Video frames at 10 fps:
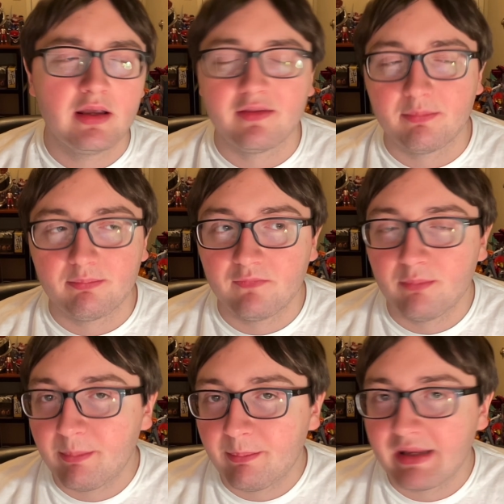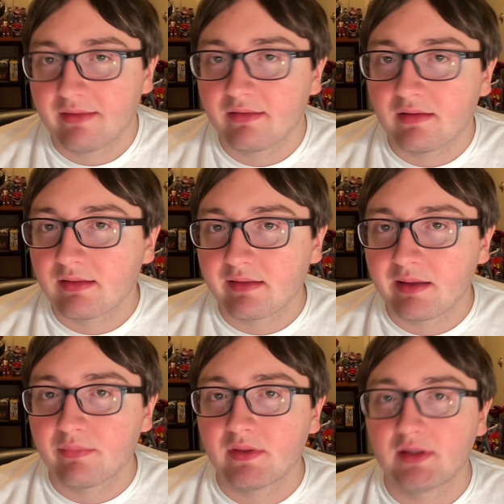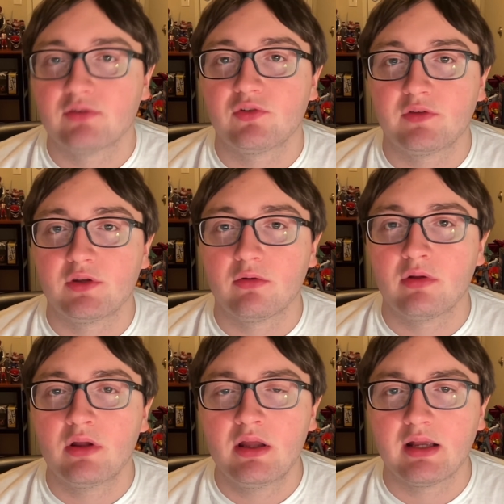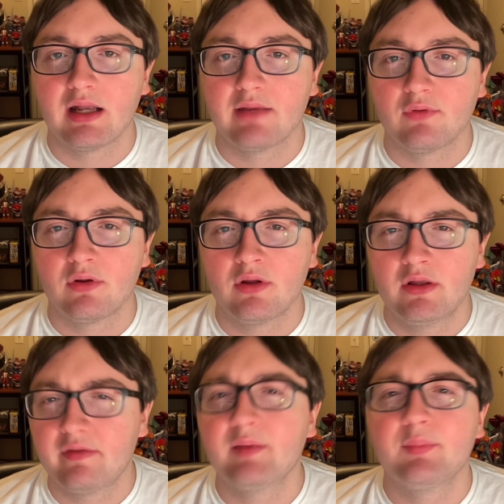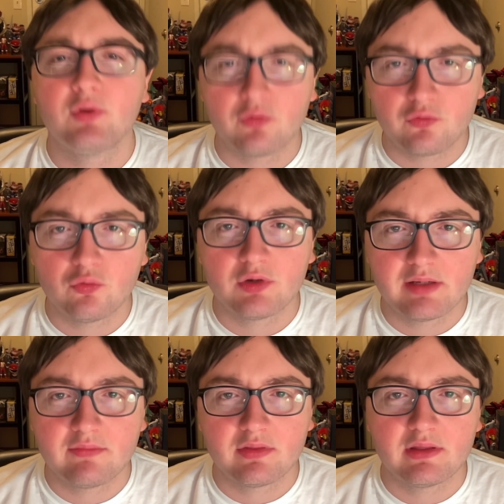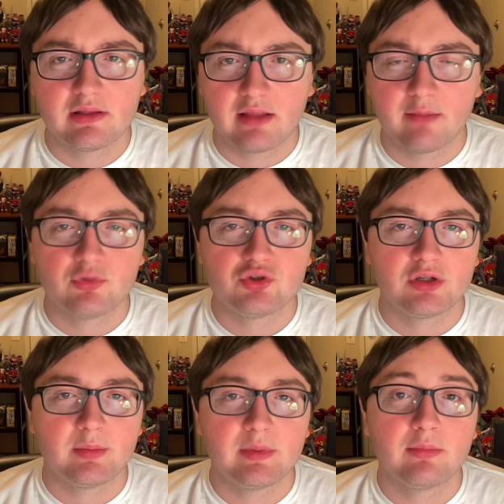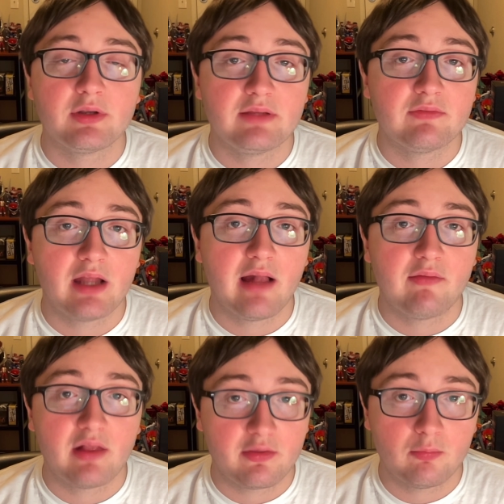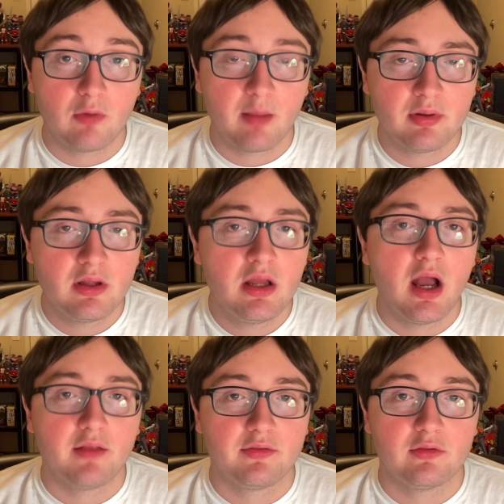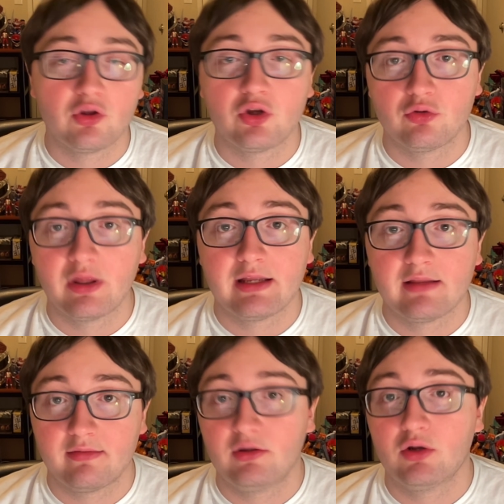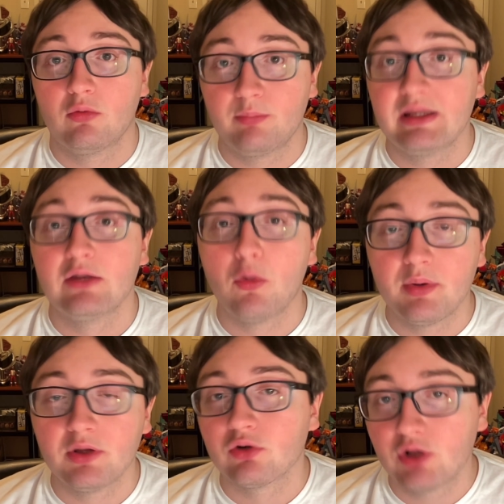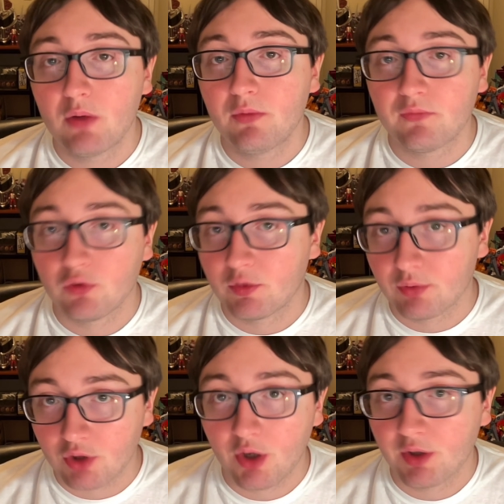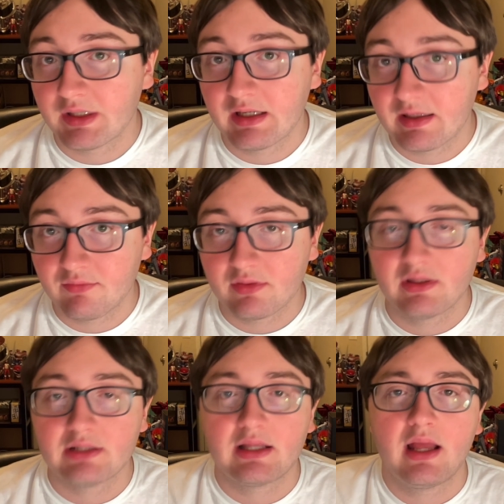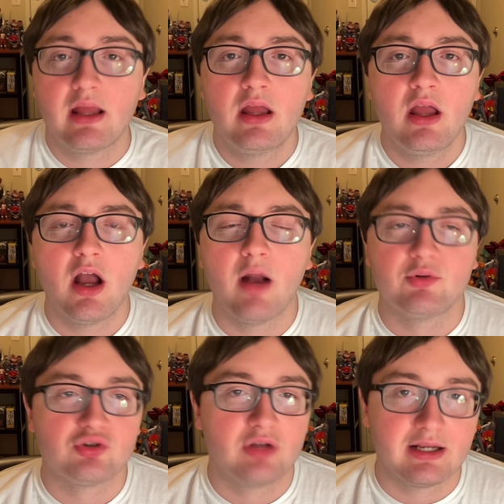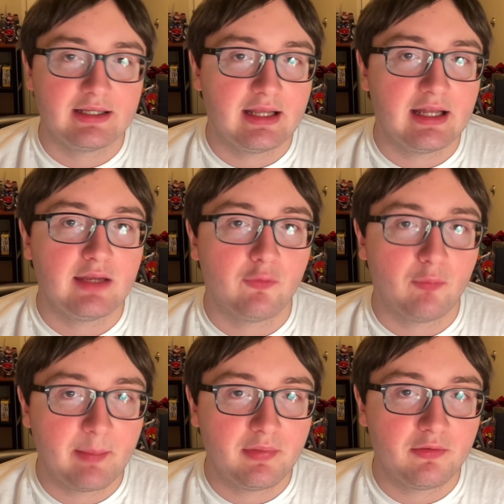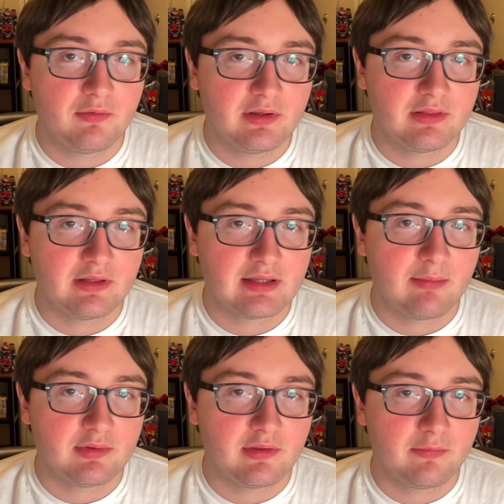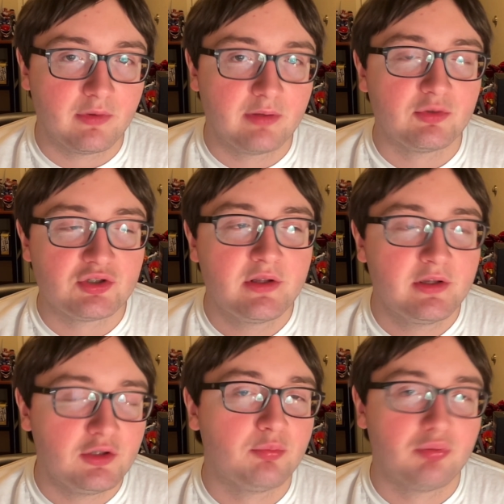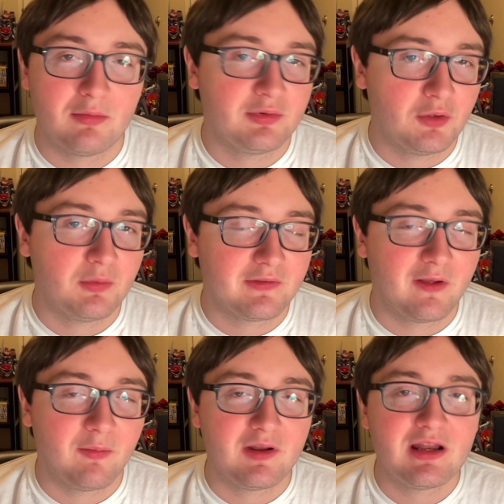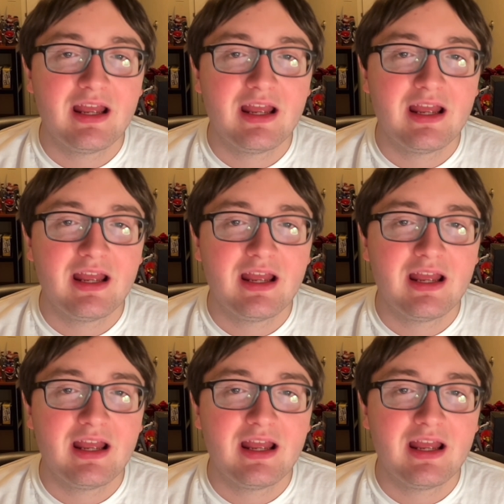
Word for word: It's basically the same thing it's just you know kind of a simpler sword and everything like that but you're going to be able to even have that swap uh, to look like it's you know being opened or closed for her to put a card in and everything like that. Uh, but you're not going to get any for weapons or anything like that with this one, which you probably know it's coming.